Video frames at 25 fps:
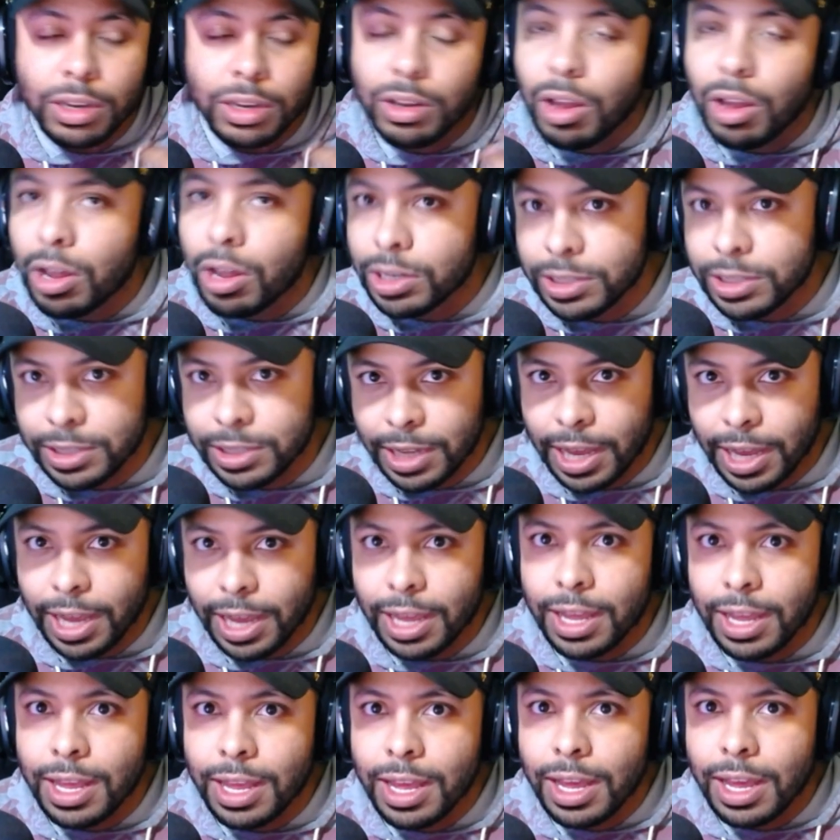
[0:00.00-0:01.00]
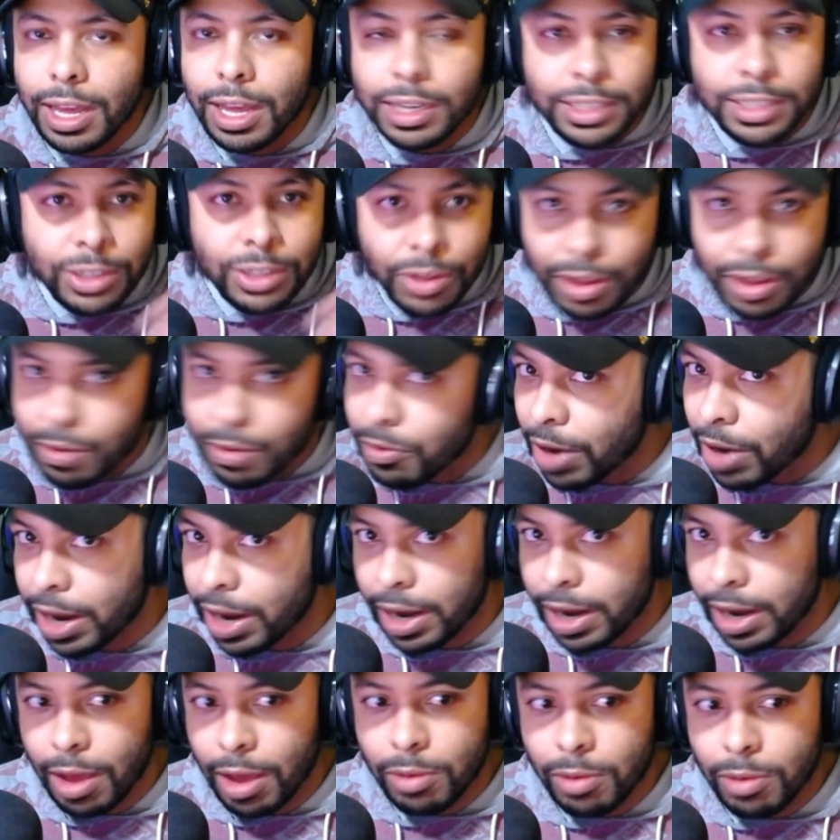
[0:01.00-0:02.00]
launch day until they ran
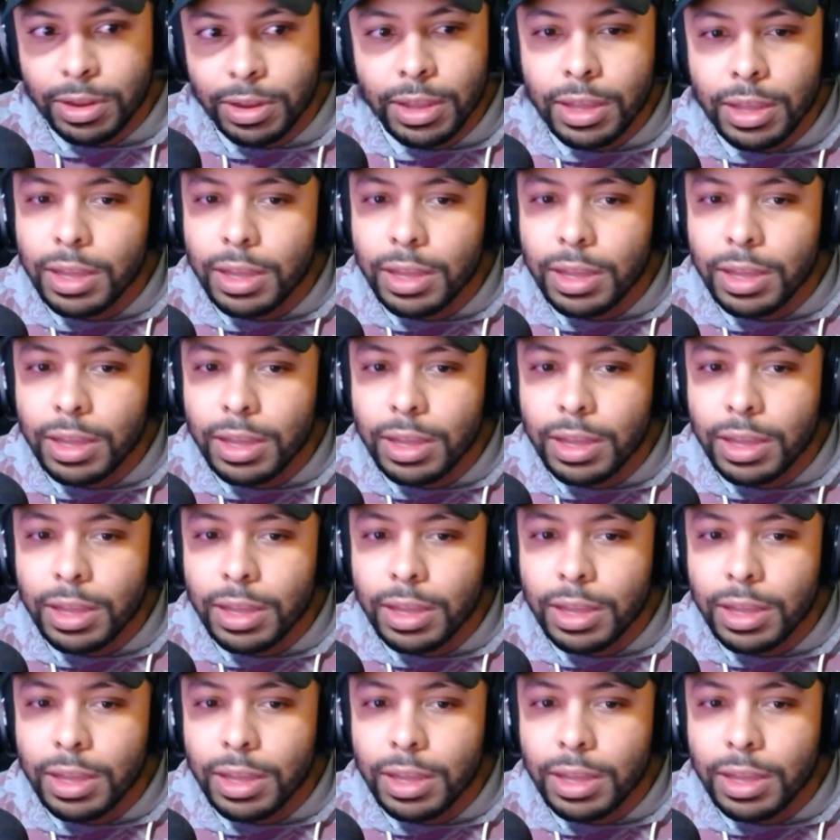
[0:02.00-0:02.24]
out.